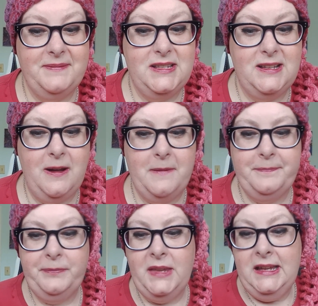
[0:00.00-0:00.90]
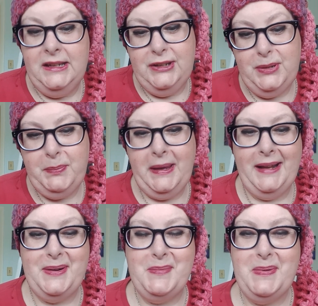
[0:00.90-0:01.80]
So could be
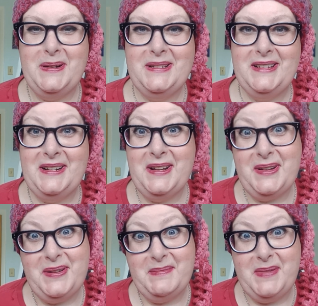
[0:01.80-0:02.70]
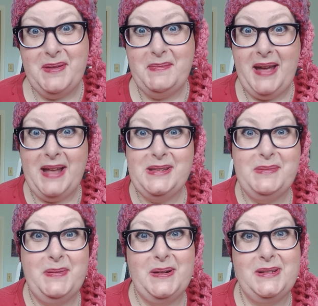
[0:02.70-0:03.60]
a new person, it could be a
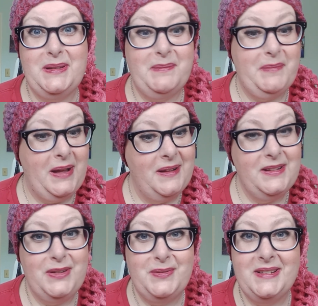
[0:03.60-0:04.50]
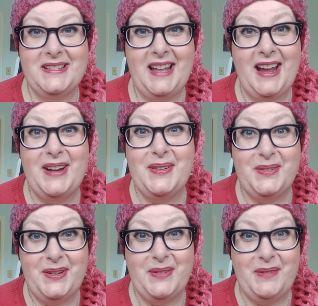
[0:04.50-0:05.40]
past person, but you decide,
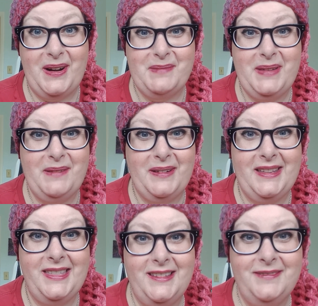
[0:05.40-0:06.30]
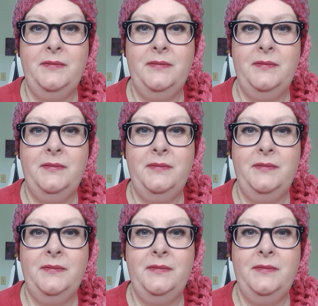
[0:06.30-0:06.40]
who do you want to be with?